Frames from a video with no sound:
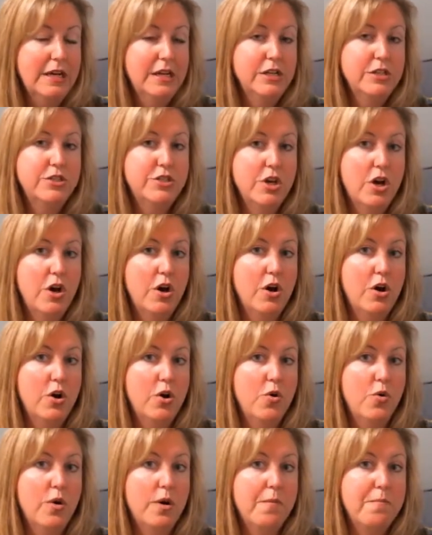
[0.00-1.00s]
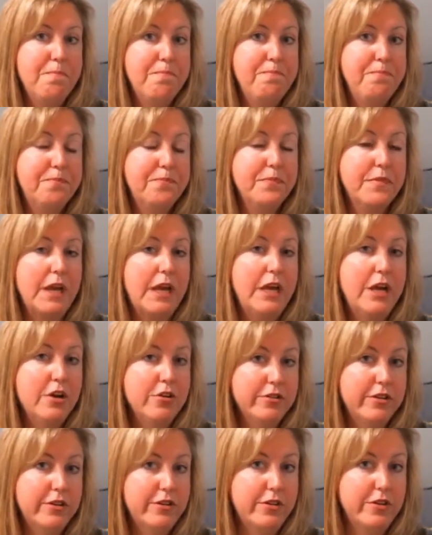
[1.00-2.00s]
So
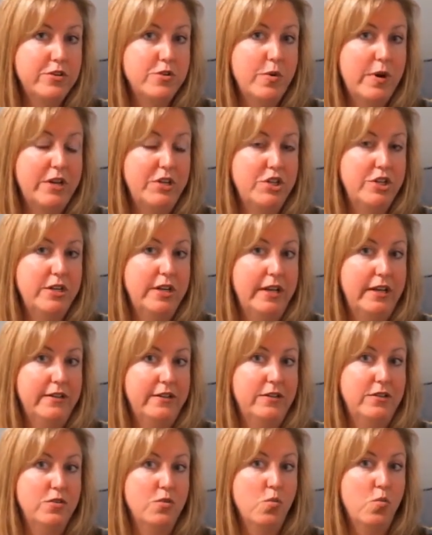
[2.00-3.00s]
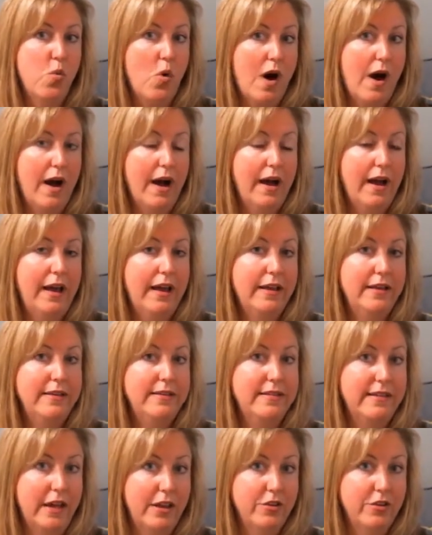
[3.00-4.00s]
here's the situation as to why
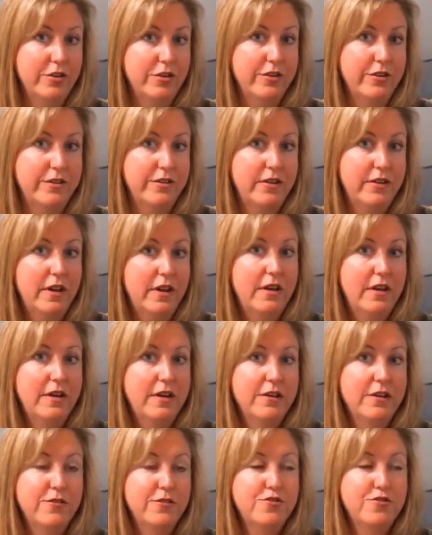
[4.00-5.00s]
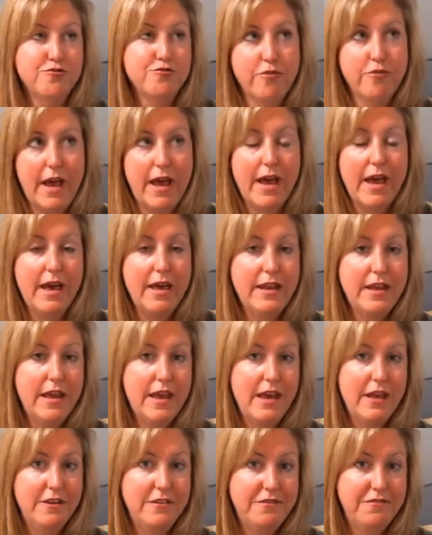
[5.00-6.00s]
sellers dread
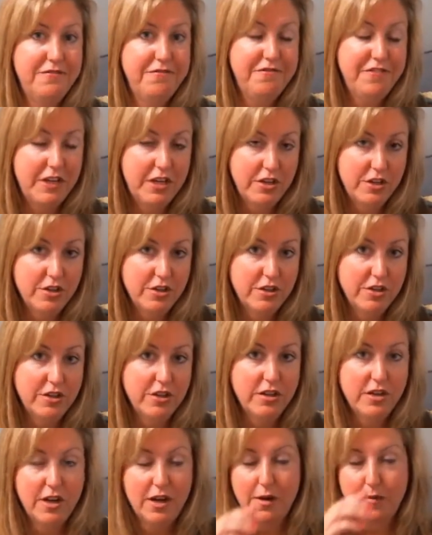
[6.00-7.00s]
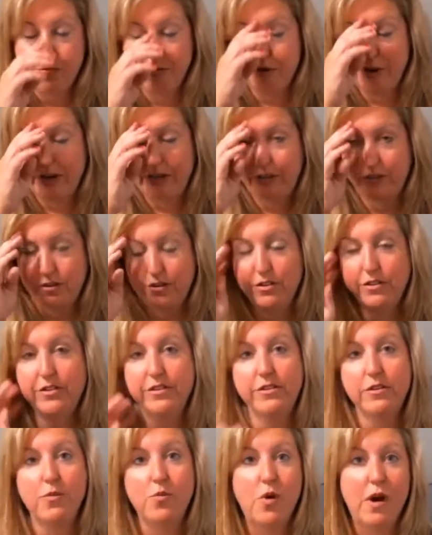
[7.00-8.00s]
and fear
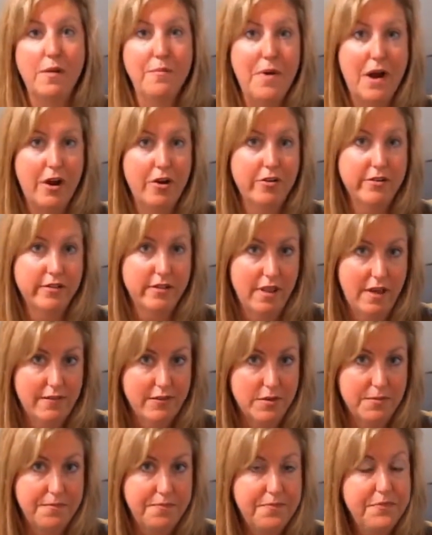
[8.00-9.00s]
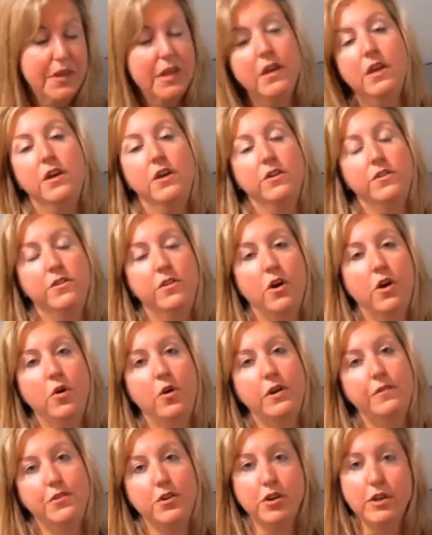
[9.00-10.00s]
appraisals and why buyers love them. So
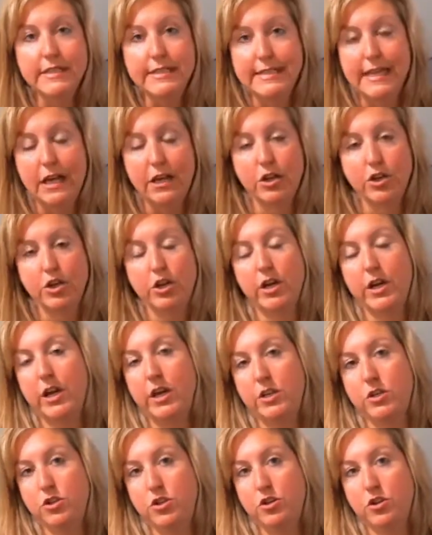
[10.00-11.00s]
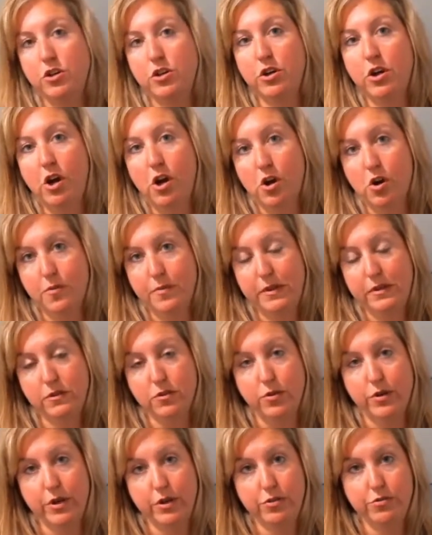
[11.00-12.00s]
if you're a seller and your home is
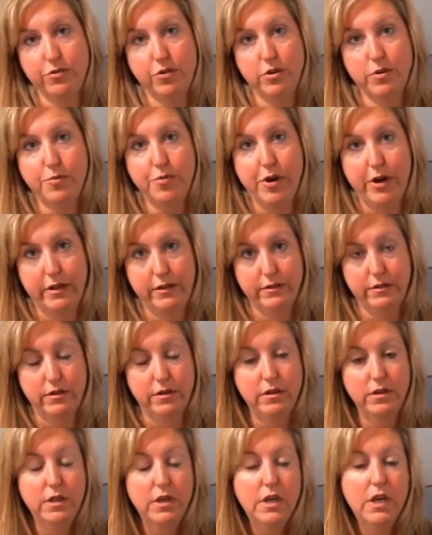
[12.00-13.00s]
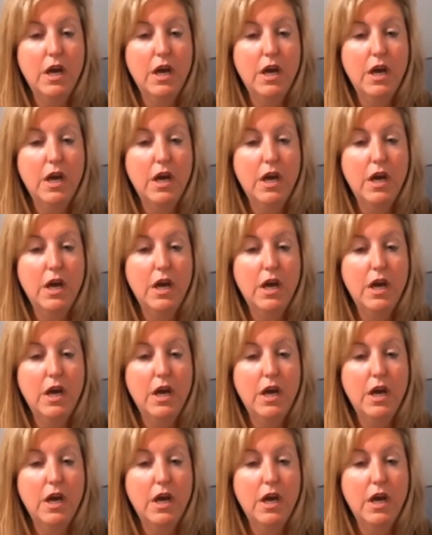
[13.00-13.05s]
going through an appraisal,